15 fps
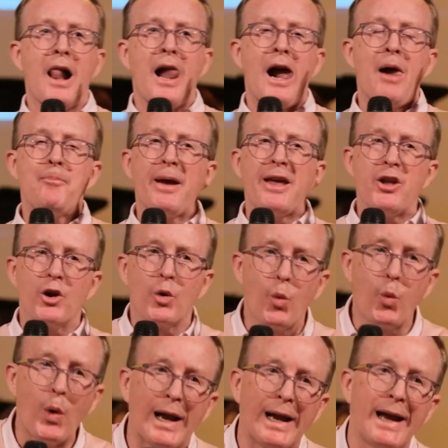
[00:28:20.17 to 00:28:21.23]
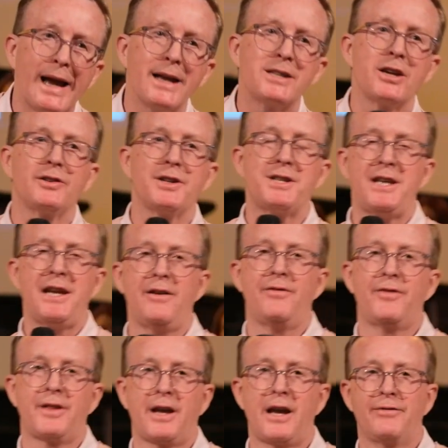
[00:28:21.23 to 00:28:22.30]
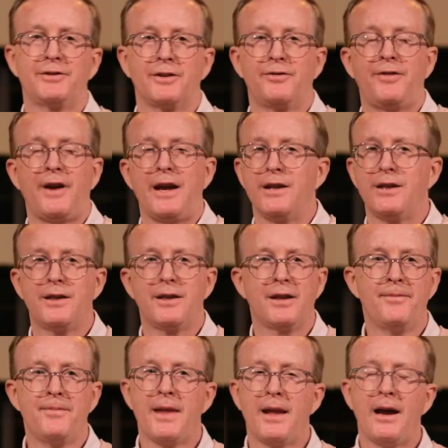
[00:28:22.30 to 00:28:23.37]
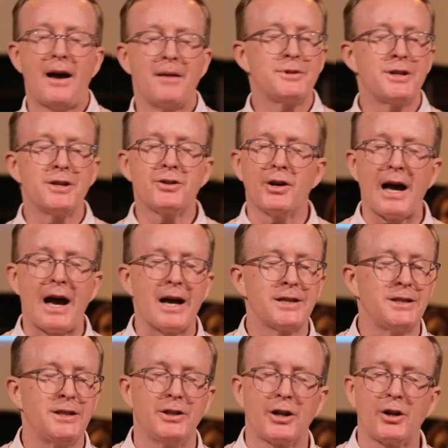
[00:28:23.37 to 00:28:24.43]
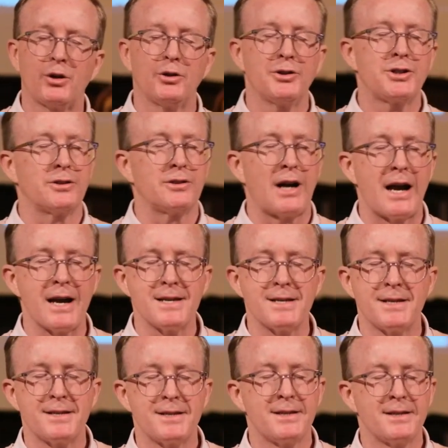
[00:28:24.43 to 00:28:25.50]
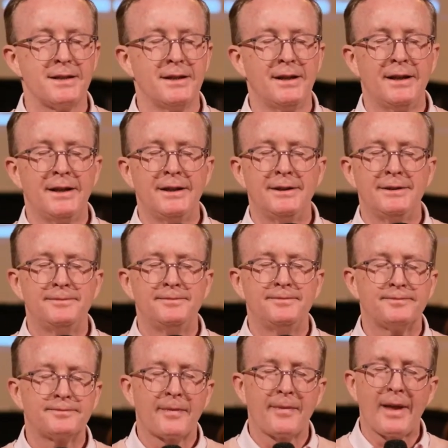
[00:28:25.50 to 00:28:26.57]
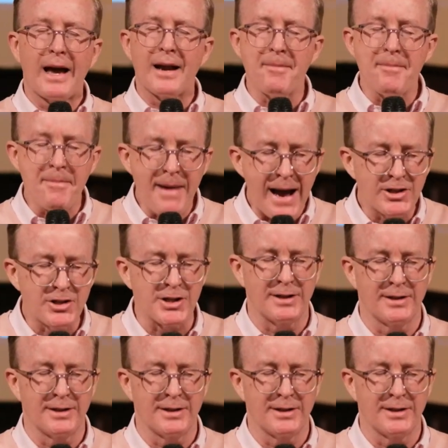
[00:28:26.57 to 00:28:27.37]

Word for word: But you're willing to receive the gift of faith. I'm just going to ask you to close your eyes and imagine